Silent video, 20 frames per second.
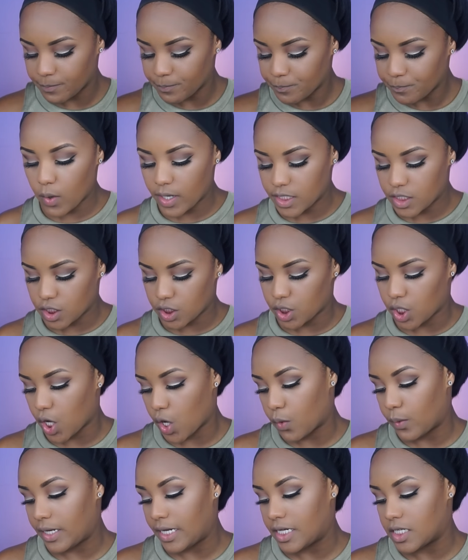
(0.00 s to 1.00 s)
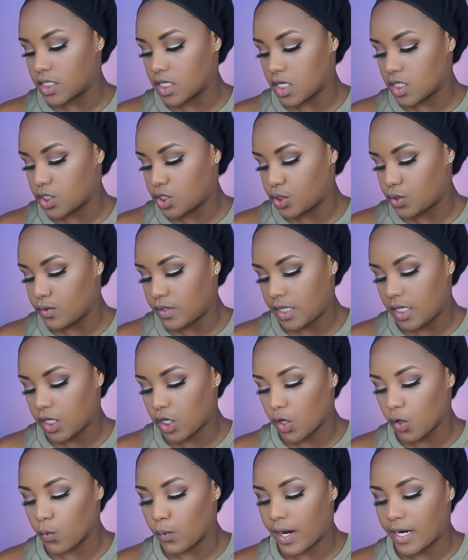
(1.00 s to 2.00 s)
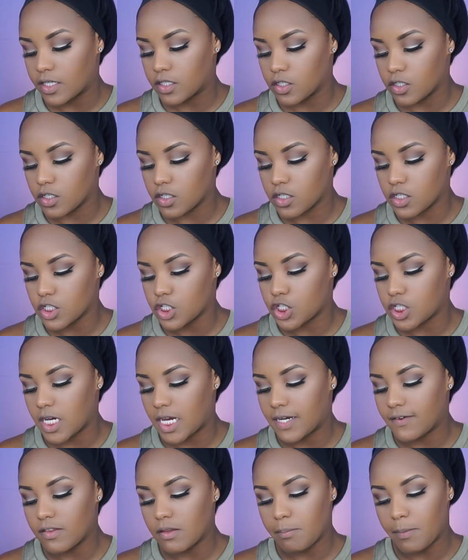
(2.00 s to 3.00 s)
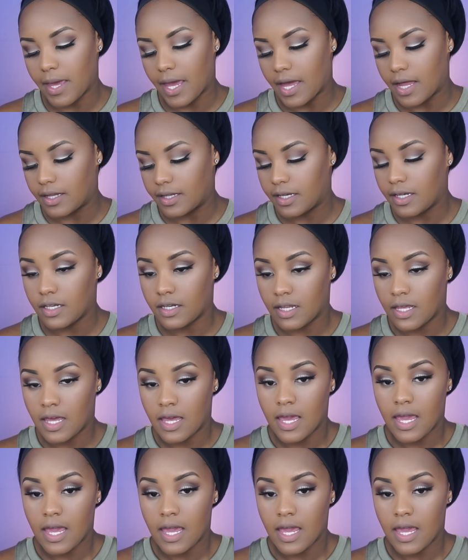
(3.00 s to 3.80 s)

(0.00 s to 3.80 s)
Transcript: I'm going to go into the corrector shade of the palette,